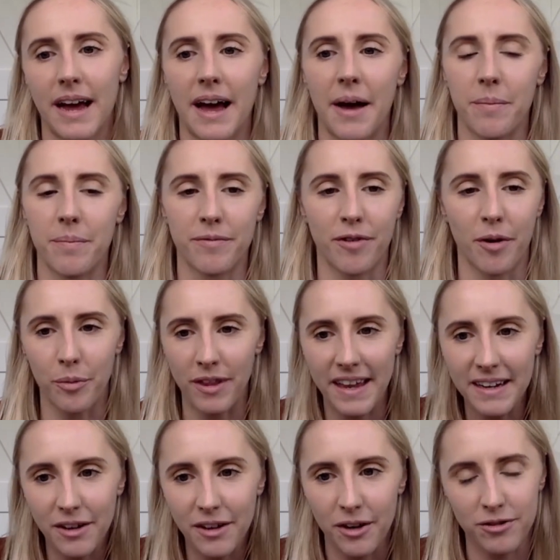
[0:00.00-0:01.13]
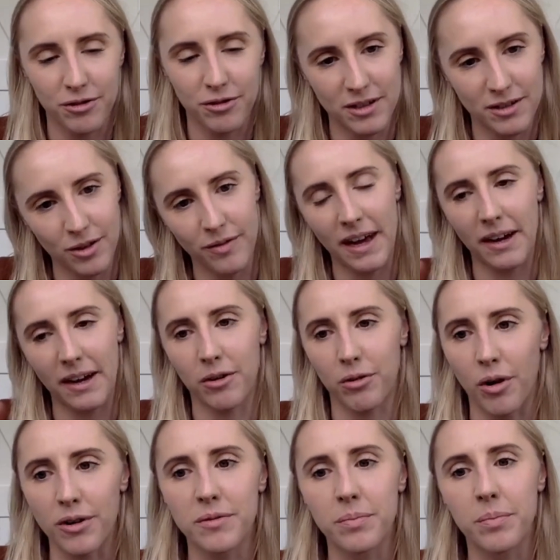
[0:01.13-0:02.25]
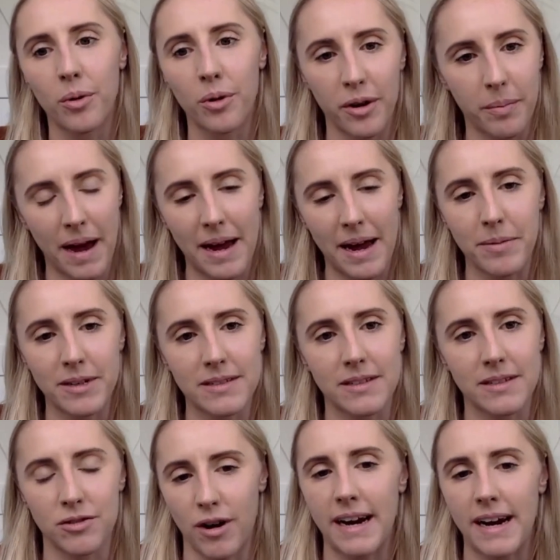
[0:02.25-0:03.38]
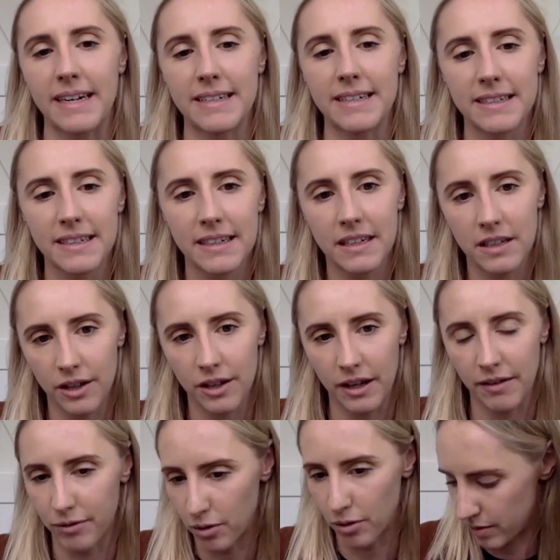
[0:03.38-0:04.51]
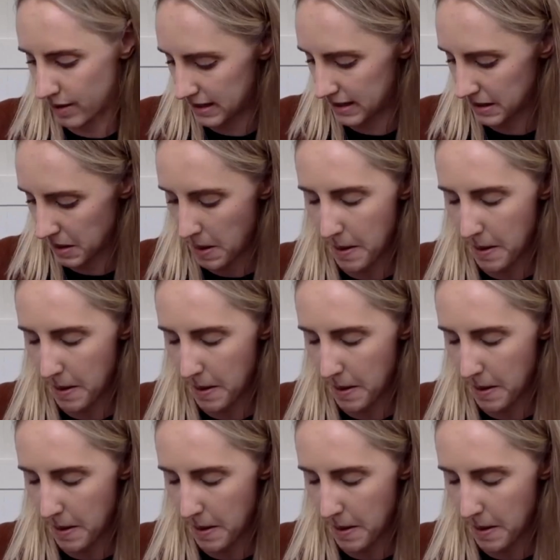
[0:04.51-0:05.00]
from within country to sort of that cross-border payments and trade looking forward.